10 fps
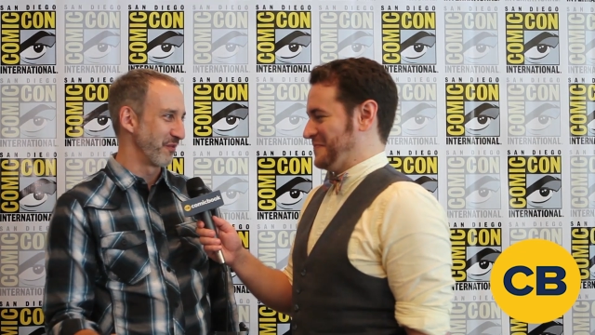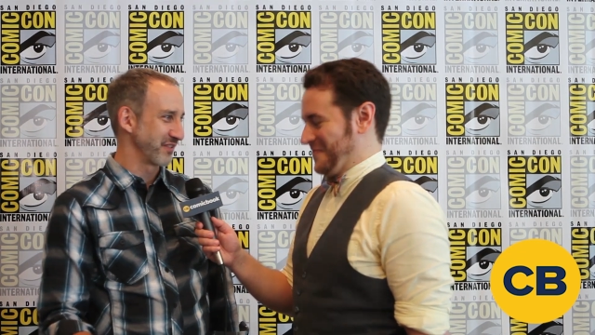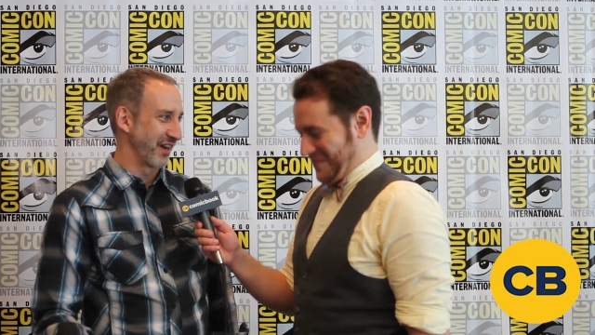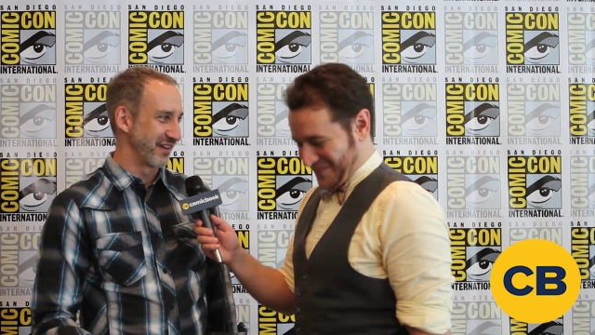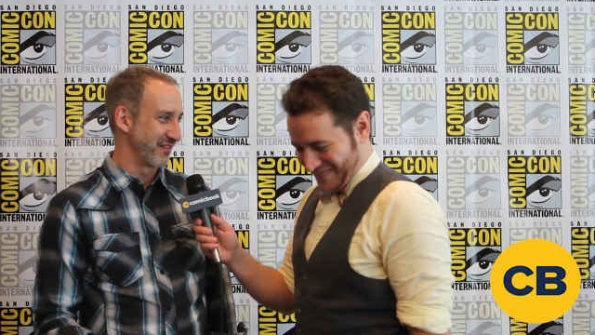
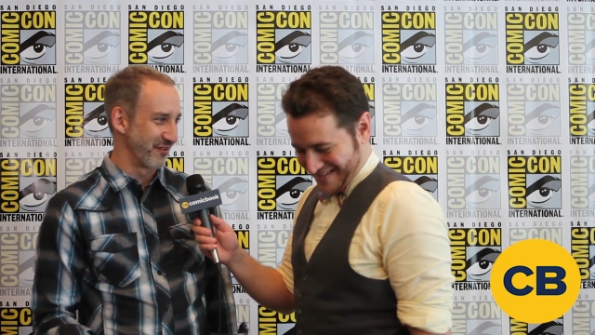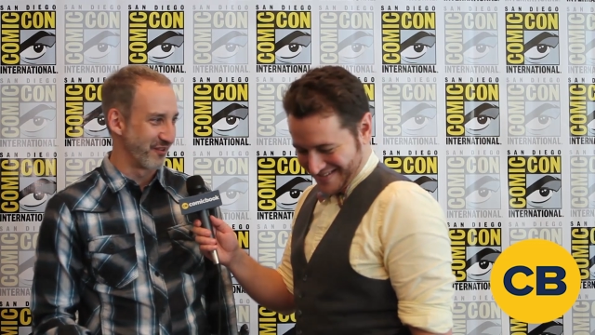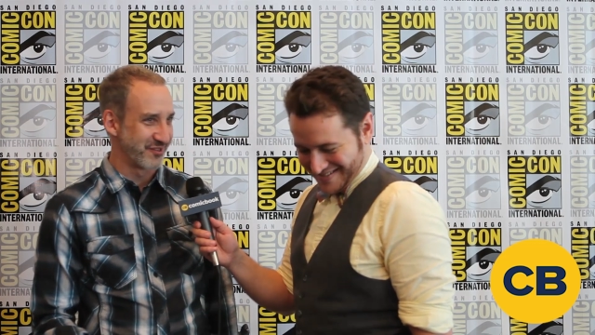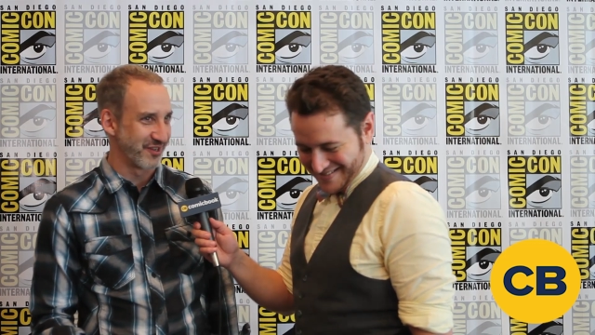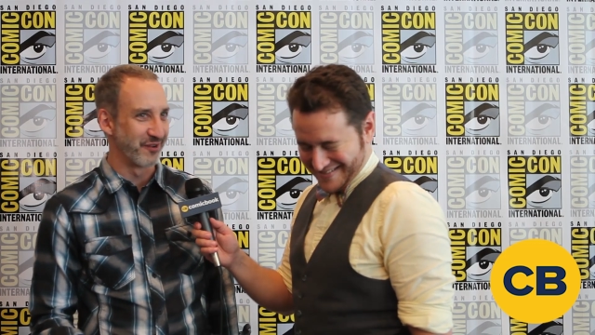Speaker 1: wasn't on either of
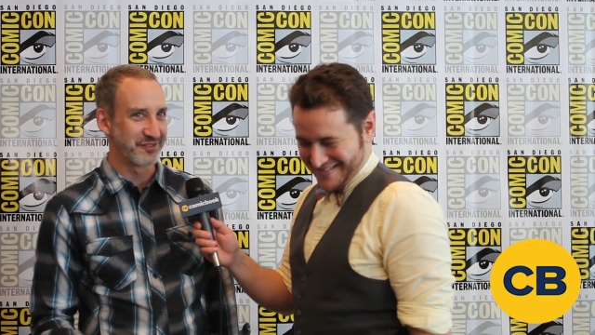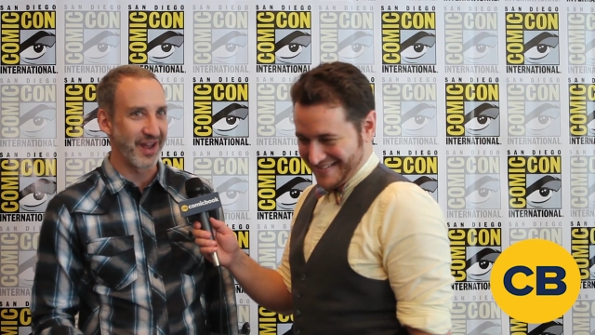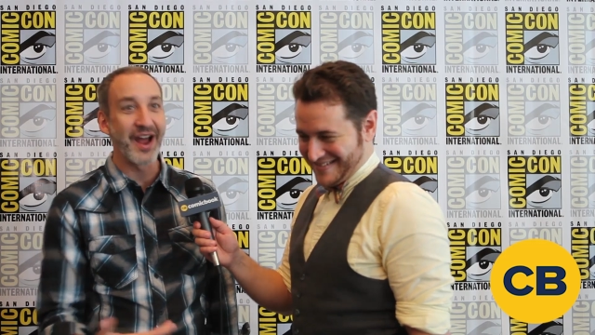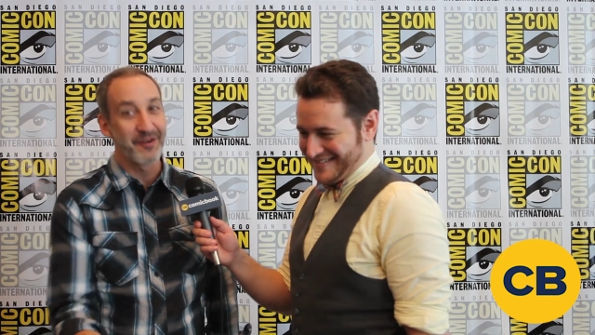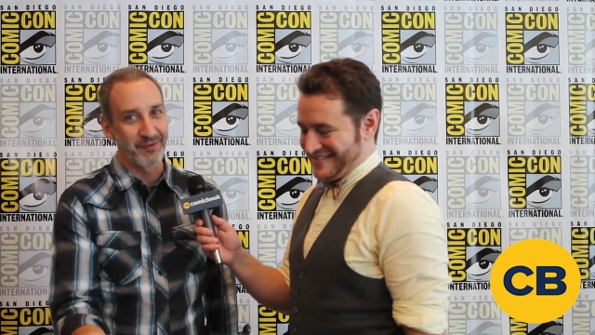those shows,
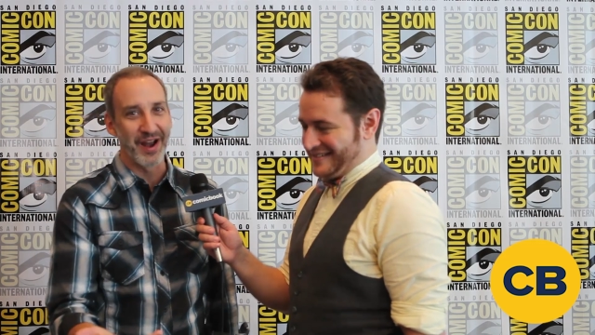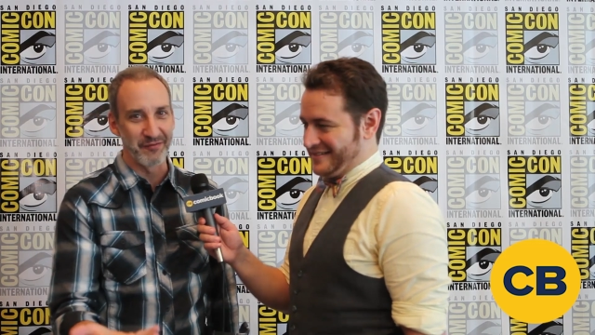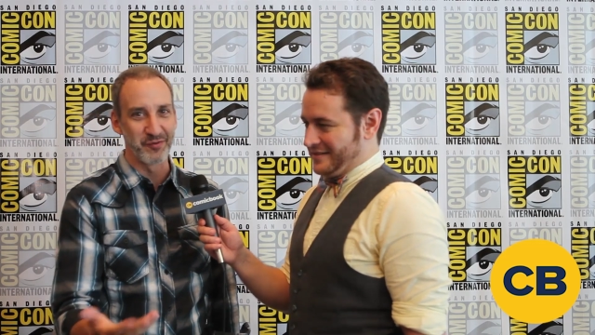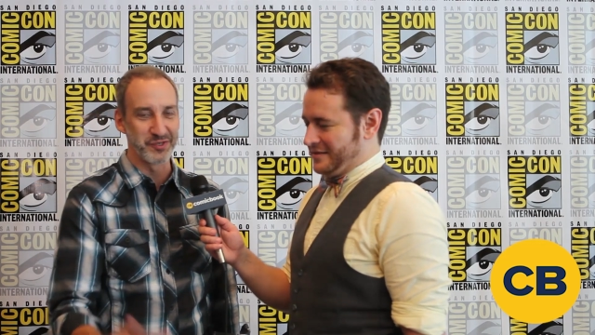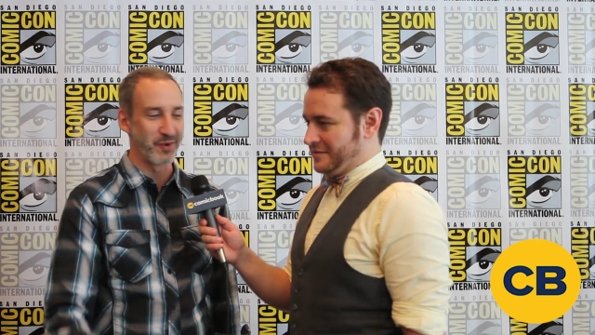I
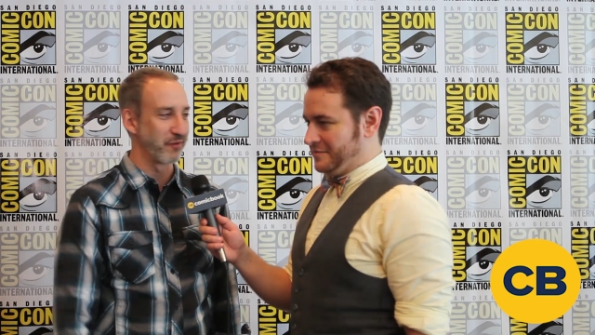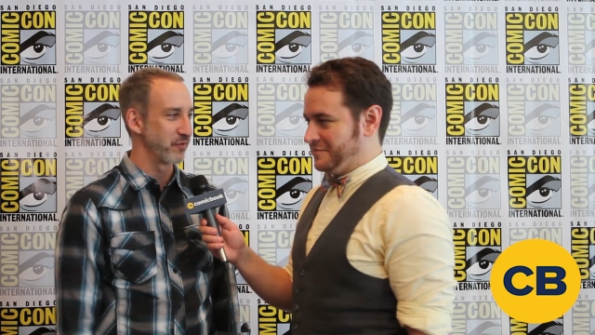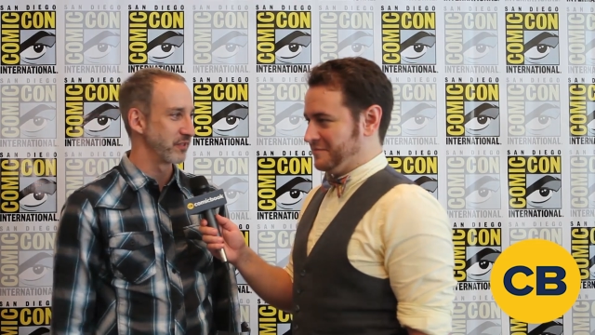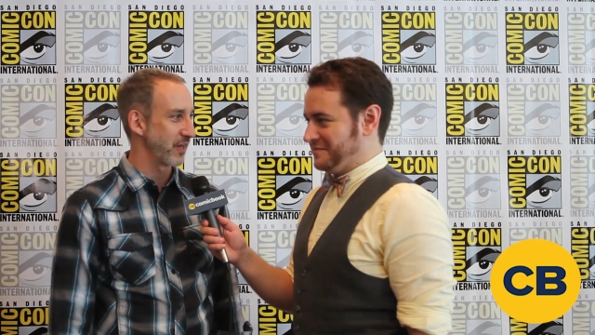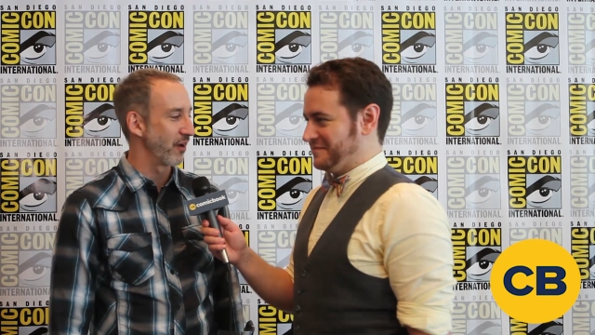have a respect
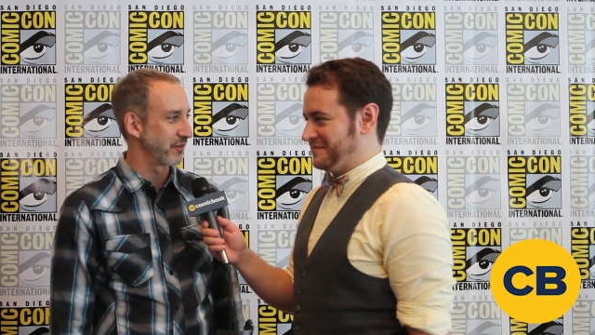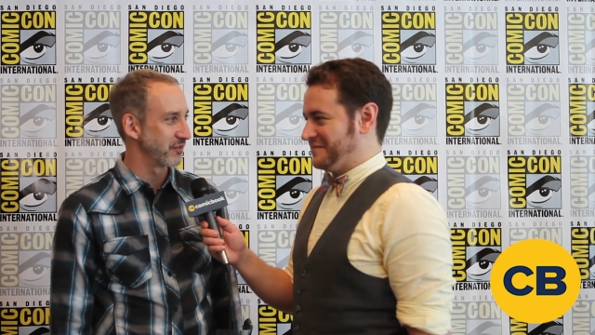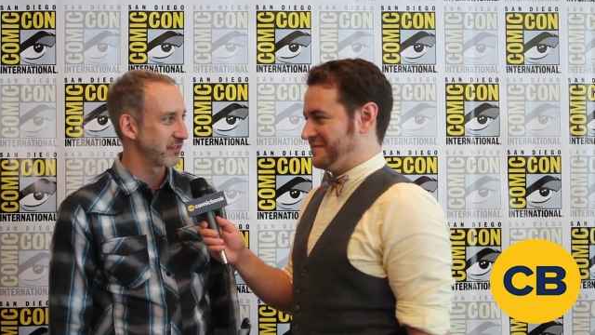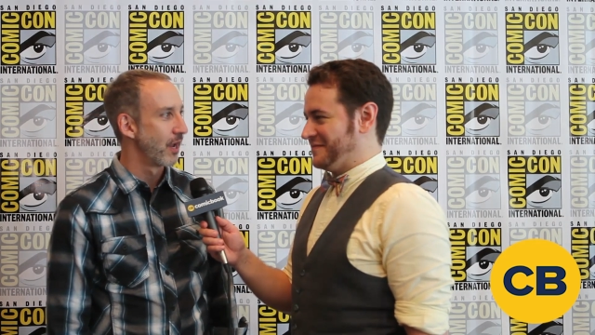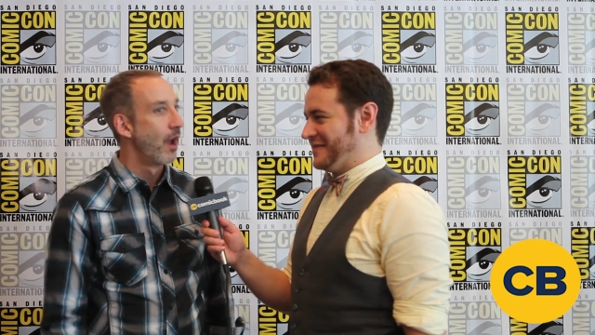for these
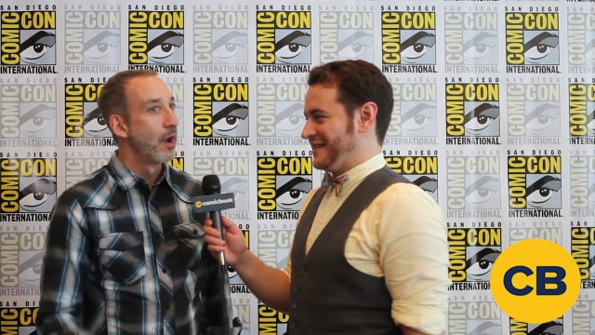characters.